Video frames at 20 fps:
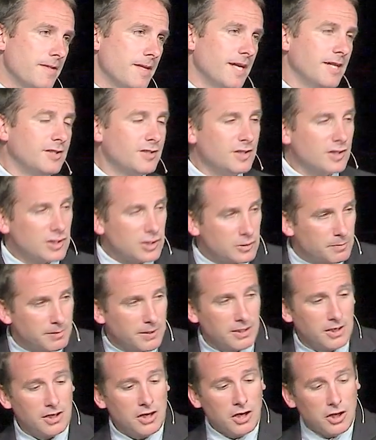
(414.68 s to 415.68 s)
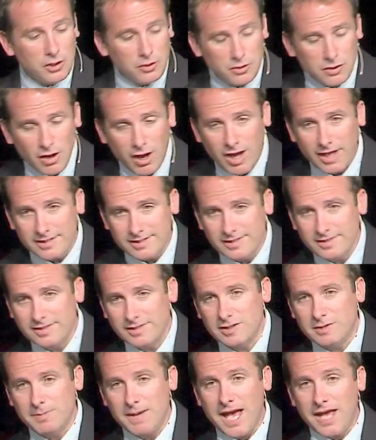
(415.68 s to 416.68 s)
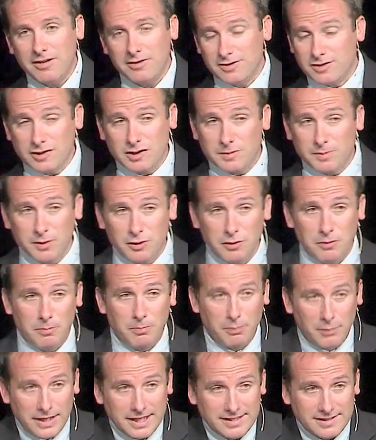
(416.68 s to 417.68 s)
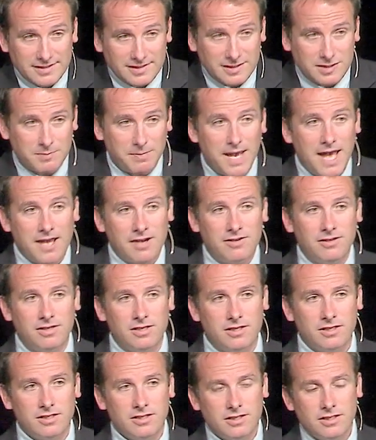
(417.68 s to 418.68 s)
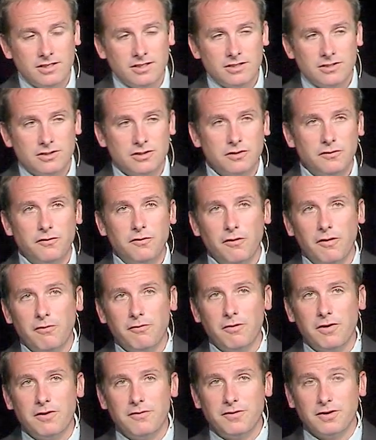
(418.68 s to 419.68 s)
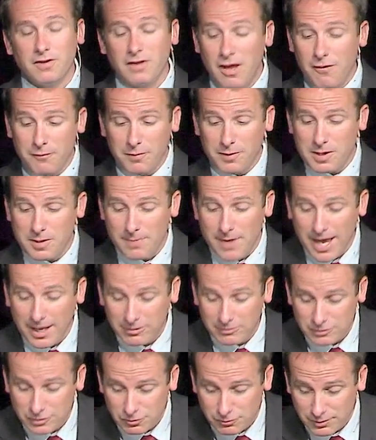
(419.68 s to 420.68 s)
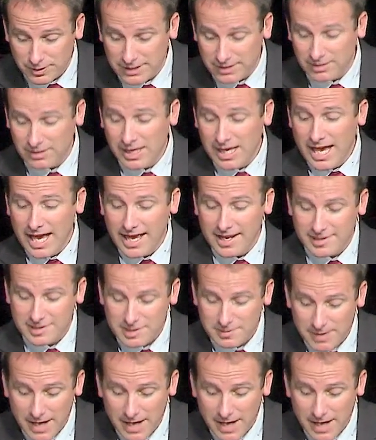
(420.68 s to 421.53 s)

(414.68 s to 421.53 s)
It's the Spirit who causes this battle, it's the Spirit who brings this battle to the forefront of your life. But the battle is real and it's